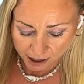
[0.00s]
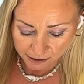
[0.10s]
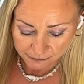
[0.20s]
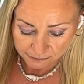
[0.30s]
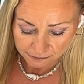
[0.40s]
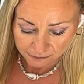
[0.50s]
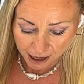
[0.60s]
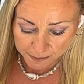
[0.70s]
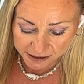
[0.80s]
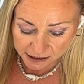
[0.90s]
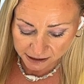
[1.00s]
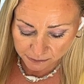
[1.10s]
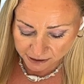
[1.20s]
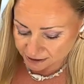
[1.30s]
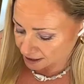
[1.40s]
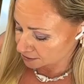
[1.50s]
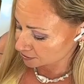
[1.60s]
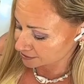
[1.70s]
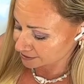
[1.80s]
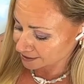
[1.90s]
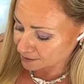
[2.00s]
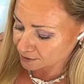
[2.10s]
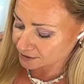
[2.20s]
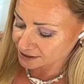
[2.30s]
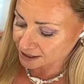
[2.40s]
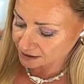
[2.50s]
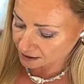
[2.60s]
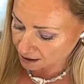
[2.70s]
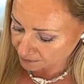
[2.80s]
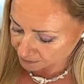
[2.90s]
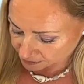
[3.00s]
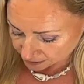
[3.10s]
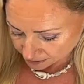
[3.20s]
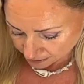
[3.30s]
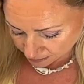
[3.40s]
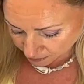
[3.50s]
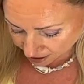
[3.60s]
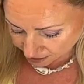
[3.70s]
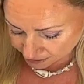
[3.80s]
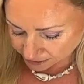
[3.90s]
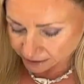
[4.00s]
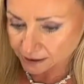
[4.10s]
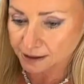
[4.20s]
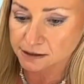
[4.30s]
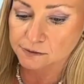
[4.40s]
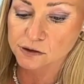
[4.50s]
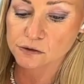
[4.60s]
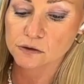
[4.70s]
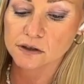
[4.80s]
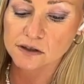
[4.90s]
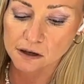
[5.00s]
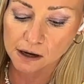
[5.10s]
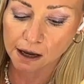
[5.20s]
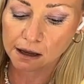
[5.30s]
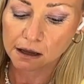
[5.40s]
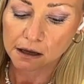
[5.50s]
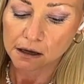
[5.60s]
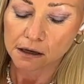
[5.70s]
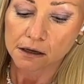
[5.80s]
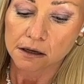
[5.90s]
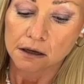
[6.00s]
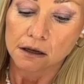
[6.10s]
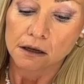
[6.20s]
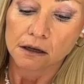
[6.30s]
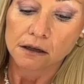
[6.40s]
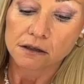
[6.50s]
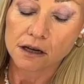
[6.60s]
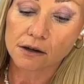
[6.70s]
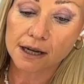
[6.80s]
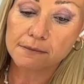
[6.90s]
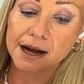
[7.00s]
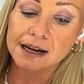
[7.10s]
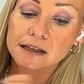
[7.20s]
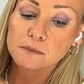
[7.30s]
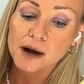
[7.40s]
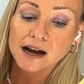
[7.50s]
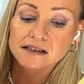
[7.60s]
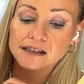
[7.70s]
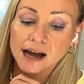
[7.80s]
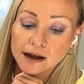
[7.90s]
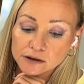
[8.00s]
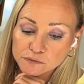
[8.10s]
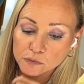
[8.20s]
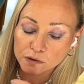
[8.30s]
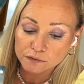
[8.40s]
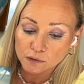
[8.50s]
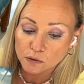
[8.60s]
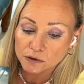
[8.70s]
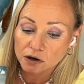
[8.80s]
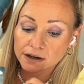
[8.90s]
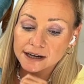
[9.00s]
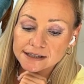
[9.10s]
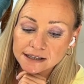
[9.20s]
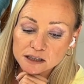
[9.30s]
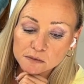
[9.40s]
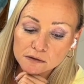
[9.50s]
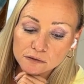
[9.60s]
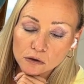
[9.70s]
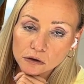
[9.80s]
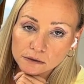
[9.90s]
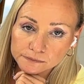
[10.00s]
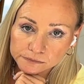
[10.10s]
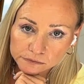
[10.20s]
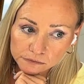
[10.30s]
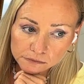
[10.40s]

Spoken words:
Okay, how best to deal with these energies today? We've got the Six of Cups, the Past, and the Knight of Swords. Okay. So looking back in the past at how you've moved forward on ideas before,